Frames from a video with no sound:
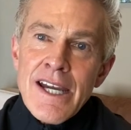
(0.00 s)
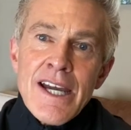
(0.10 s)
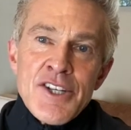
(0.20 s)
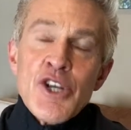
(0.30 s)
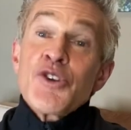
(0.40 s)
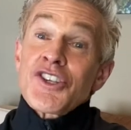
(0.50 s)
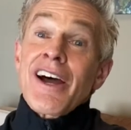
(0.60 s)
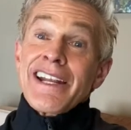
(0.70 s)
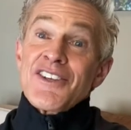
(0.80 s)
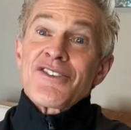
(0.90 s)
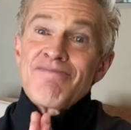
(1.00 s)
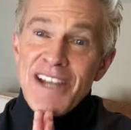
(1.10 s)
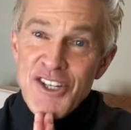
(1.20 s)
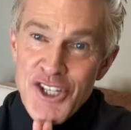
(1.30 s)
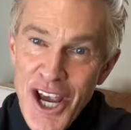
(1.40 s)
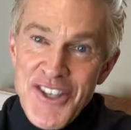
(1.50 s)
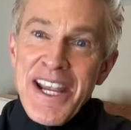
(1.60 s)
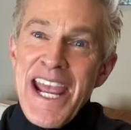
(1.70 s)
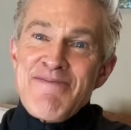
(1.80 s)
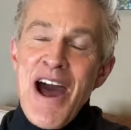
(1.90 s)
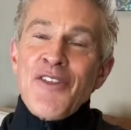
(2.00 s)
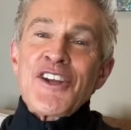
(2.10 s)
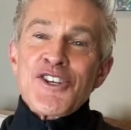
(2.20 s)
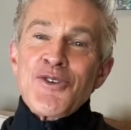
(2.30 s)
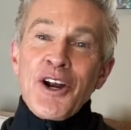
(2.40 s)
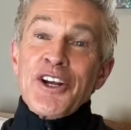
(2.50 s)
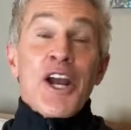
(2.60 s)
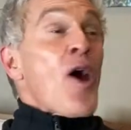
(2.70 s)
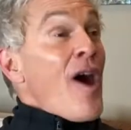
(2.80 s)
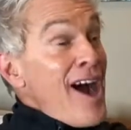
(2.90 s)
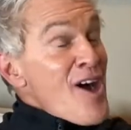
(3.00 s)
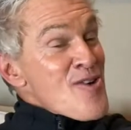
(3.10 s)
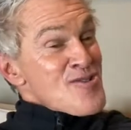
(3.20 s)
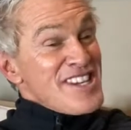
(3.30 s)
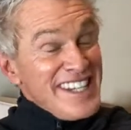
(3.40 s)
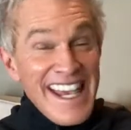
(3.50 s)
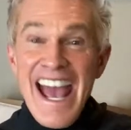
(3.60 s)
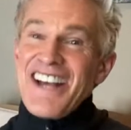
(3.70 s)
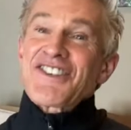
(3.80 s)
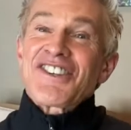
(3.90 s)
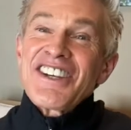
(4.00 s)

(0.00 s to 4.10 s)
Two studies that just came out that you were going to go, oh, yes,